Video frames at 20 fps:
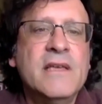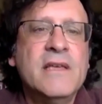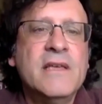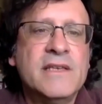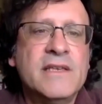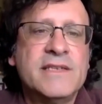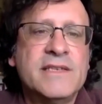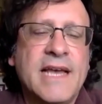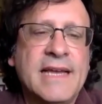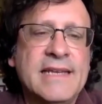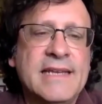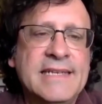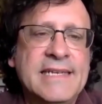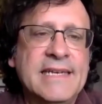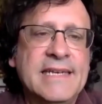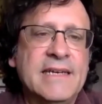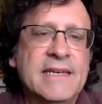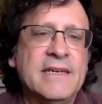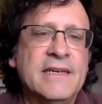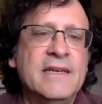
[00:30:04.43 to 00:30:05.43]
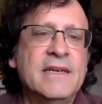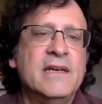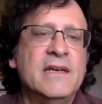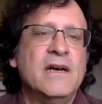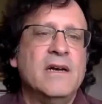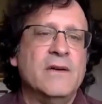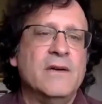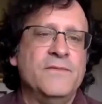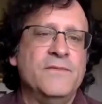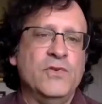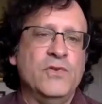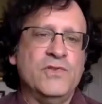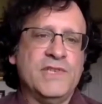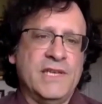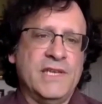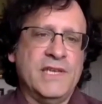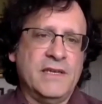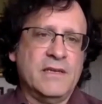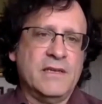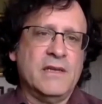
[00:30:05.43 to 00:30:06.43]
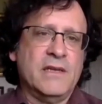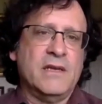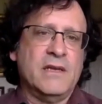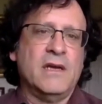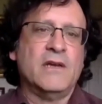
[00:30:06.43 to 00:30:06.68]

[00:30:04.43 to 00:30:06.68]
this idea of using